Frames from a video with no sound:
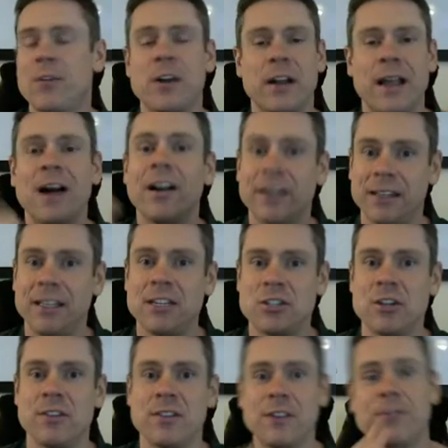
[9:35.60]

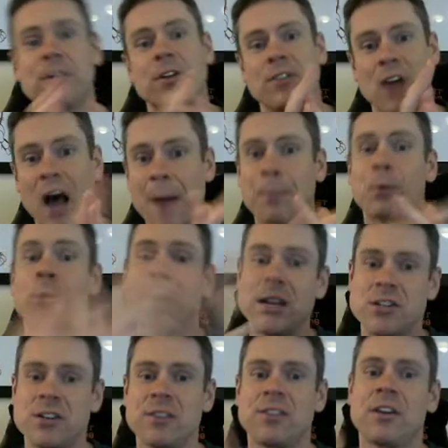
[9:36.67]
calculations, different
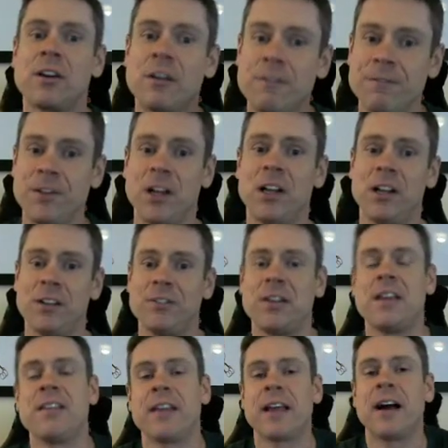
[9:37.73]
operations that are involved in
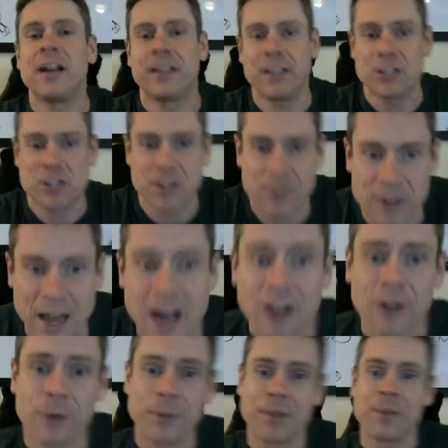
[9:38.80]
the calculation of an
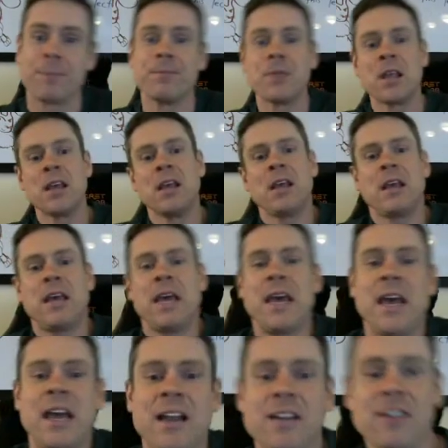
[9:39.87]
algorithm,
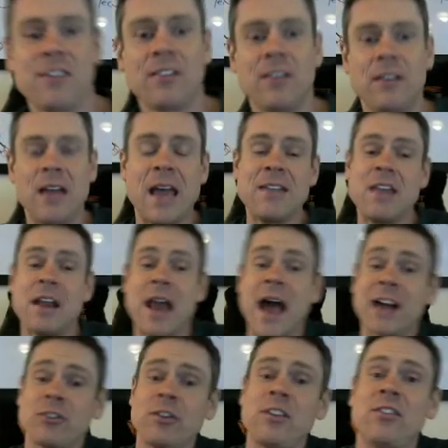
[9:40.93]
and then
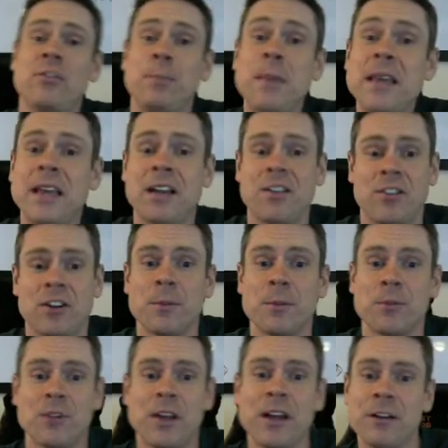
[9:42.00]
actually speak in terms
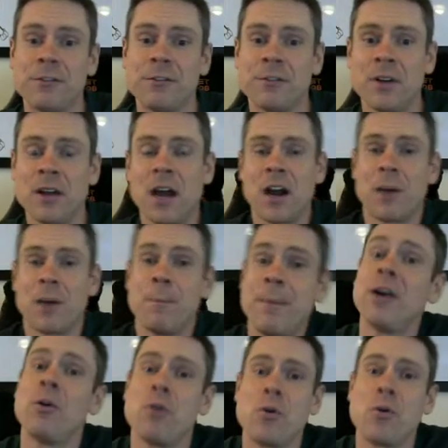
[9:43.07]
of our
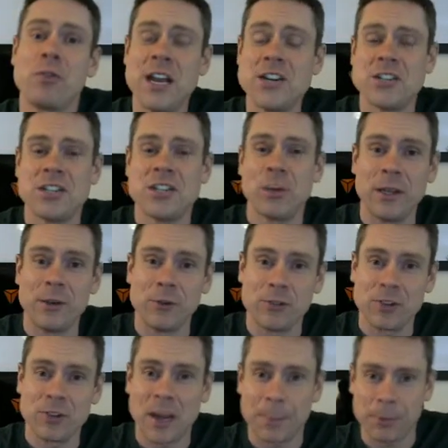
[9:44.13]
Bigo notation that we used
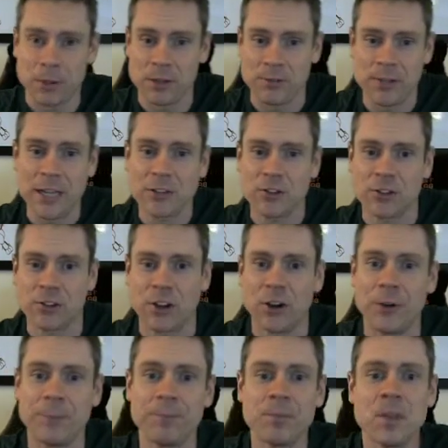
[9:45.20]
a couple of lectures
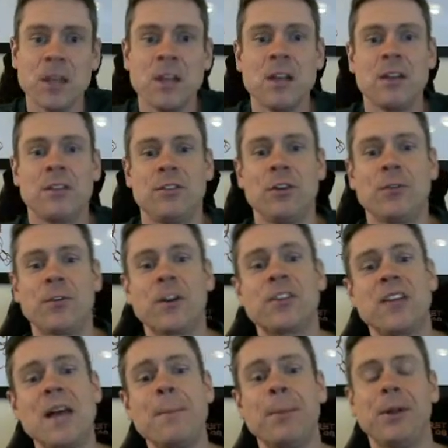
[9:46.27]
ago. So for
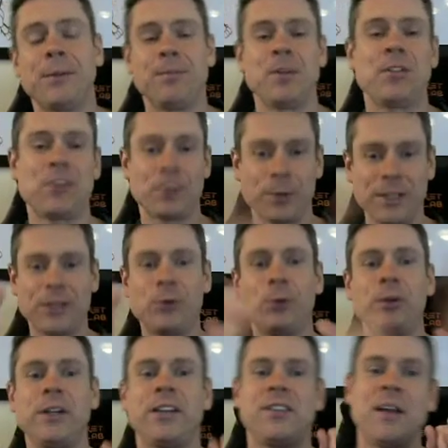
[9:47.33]
example, there's a really
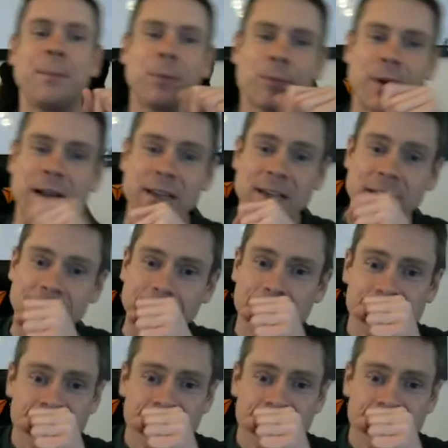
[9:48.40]
cool example right here